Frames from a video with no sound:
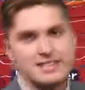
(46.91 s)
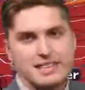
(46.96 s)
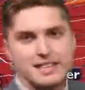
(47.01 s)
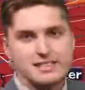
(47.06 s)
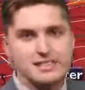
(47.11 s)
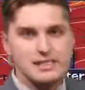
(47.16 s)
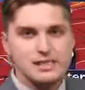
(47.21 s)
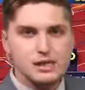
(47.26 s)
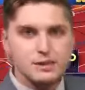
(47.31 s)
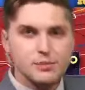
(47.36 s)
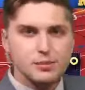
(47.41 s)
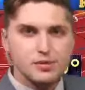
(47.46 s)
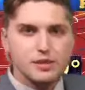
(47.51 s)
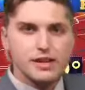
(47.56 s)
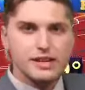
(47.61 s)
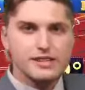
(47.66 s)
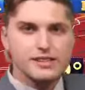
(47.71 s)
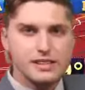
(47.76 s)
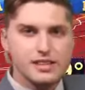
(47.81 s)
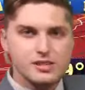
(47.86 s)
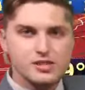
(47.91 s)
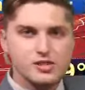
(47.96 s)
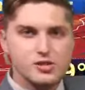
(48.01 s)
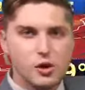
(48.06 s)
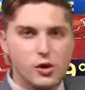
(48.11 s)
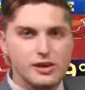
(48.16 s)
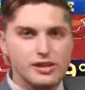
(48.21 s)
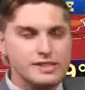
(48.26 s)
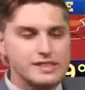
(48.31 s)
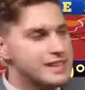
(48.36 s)
sea breeze is
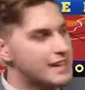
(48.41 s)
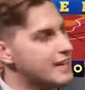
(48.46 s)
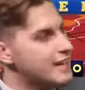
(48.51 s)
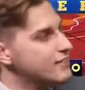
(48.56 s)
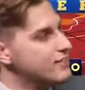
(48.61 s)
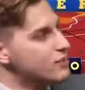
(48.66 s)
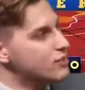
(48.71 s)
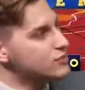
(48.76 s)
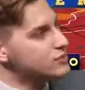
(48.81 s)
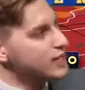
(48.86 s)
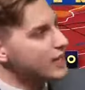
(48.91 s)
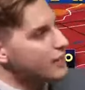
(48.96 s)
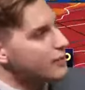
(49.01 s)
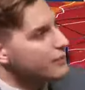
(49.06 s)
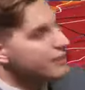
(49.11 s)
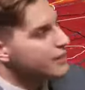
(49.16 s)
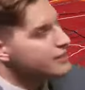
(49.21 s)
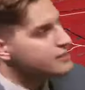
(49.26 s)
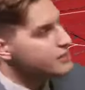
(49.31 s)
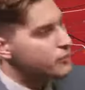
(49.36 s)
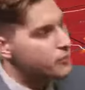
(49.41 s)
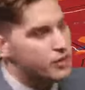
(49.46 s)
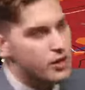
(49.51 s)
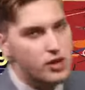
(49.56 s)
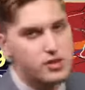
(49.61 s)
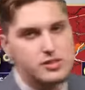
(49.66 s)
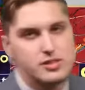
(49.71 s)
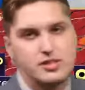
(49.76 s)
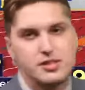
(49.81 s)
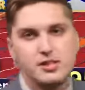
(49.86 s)
starting to hit those areas and we
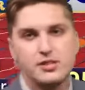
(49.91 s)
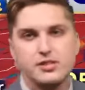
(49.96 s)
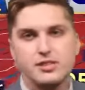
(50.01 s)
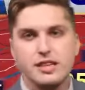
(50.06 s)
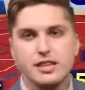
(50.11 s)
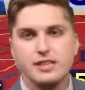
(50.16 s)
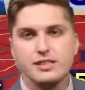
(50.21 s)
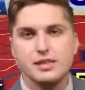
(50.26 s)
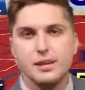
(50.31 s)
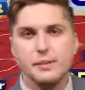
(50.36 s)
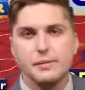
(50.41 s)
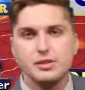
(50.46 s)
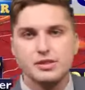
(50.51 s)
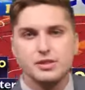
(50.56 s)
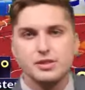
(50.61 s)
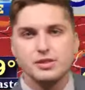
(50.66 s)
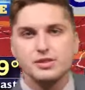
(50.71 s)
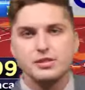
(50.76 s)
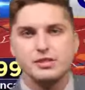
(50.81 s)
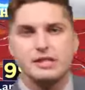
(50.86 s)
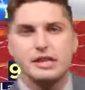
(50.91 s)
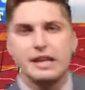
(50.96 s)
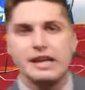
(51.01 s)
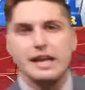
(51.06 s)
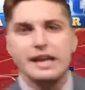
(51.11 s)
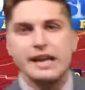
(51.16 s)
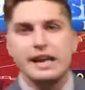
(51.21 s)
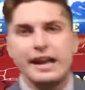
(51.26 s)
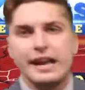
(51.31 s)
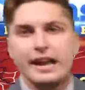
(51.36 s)
are still seeing temperatures
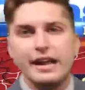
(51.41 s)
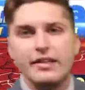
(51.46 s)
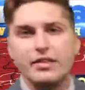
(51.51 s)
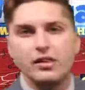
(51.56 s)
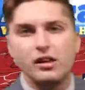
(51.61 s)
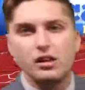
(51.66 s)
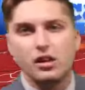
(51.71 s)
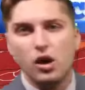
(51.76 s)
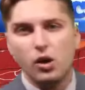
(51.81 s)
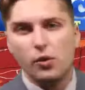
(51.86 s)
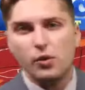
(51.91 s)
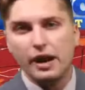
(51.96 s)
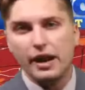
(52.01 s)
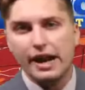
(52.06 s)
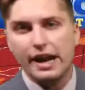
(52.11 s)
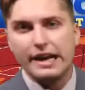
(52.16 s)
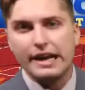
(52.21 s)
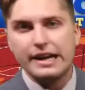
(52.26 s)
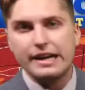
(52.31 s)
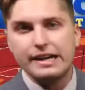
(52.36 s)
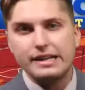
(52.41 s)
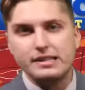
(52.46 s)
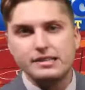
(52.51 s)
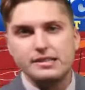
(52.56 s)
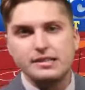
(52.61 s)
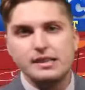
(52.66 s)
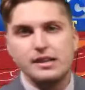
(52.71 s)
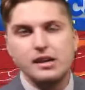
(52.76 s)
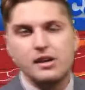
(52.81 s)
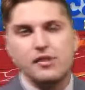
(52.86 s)
in the lower
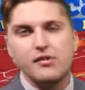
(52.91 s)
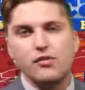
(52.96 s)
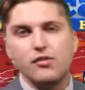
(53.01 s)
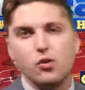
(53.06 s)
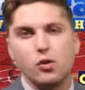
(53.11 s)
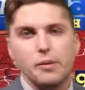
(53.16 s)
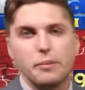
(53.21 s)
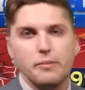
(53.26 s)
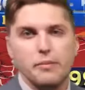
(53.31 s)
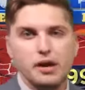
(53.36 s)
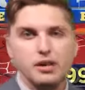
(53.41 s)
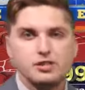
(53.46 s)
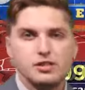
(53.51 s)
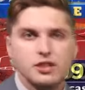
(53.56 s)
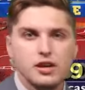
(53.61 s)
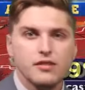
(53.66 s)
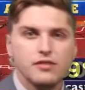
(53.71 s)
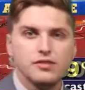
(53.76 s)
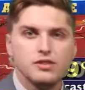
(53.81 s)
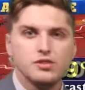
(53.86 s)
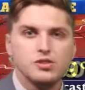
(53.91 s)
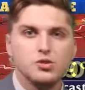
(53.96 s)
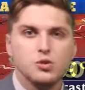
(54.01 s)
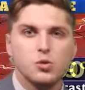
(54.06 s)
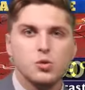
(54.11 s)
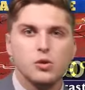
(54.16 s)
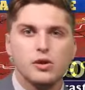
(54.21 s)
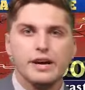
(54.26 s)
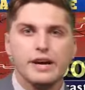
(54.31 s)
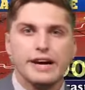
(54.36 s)
80s for much of the shore.